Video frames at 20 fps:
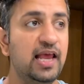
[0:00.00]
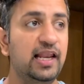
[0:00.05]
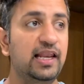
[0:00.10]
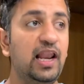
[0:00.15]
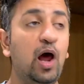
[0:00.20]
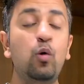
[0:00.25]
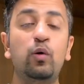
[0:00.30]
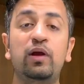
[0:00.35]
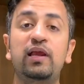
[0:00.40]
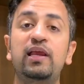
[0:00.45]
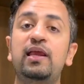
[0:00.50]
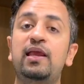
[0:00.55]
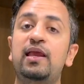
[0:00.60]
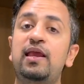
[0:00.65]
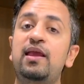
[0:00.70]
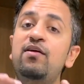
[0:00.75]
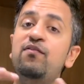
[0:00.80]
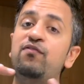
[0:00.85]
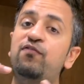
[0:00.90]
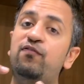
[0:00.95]
Now,
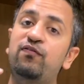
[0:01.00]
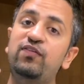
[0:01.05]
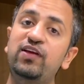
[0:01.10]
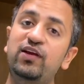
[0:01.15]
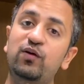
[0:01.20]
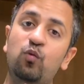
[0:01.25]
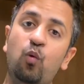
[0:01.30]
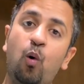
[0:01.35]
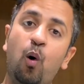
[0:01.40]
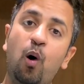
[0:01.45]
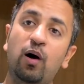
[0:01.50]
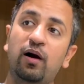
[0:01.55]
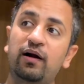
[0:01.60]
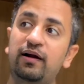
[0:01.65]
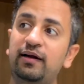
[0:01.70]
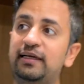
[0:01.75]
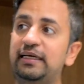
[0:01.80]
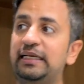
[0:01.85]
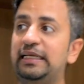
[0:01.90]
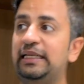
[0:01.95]
if we
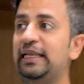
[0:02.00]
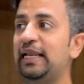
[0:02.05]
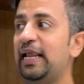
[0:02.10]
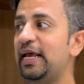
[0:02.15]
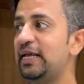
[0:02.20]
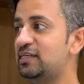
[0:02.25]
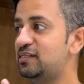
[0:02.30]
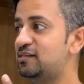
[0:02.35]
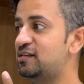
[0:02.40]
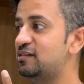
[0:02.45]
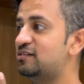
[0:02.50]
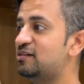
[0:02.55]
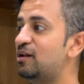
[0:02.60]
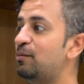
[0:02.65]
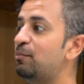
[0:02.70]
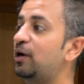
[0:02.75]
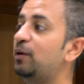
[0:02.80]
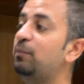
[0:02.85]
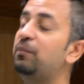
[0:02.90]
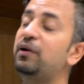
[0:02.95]
want, like
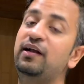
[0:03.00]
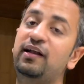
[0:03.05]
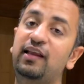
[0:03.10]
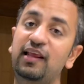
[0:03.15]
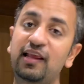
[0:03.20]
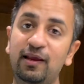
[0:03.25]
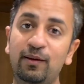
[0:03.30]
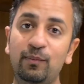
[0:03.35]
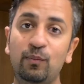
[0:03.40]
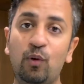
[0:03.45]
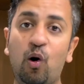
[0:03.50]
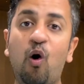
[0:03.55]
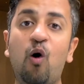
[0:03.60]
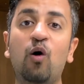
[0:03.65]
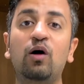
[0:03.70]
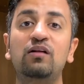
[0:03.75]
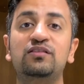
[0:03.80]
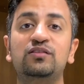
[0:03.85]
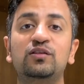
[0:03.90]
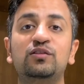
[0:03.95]
system admin team
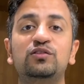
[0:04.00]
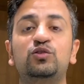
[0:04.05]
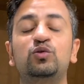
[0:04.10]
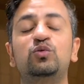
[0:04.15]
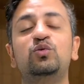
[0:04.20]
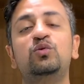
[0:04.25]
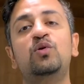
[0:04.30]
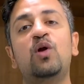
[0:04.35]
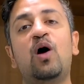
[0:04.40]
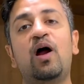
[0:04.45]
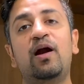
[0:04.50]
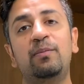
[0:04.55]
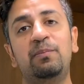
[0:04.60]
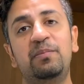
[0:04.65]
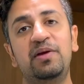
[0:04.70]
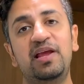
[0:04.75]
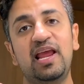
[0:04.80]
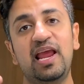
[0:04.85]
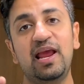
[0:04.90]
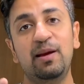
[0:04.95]
also should not
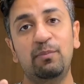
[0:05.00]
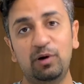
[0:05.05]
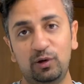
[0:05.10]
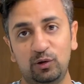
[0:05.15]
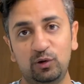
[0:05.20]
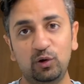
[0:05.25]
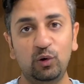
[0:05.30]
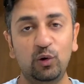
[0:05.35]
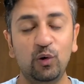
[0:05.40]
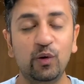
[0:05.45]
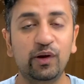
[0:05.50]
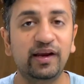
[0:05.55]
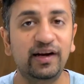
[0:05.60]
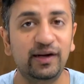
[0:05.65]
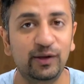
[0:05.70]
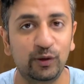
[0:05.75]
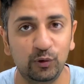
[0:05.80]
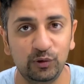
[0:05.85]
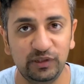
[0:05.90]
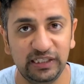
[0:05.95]
be able to look
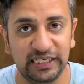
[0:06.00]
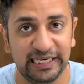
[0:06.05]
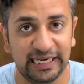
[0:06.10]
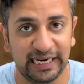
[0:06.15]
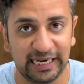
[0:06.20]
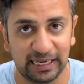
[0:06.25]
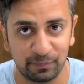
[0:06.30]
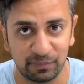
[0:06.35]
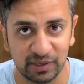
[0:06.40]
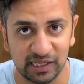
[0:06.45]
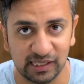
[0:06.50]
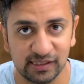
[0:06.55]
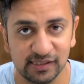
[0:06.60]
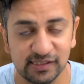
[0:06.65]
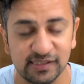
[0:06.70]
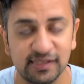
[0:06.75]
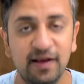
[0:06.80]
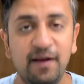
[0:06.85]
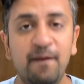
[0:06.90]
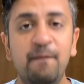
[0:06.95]
into the
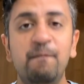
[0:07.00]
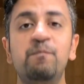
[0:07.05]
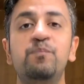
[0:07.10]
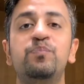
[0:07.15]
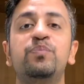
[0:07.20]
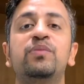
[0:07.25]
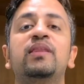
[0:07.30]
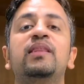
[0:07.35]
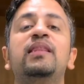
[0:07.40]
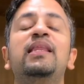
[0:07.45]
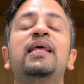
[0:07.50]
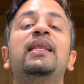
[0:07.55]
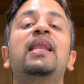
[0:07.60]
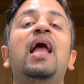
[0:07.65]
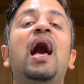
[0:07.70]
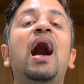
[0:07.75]
database, then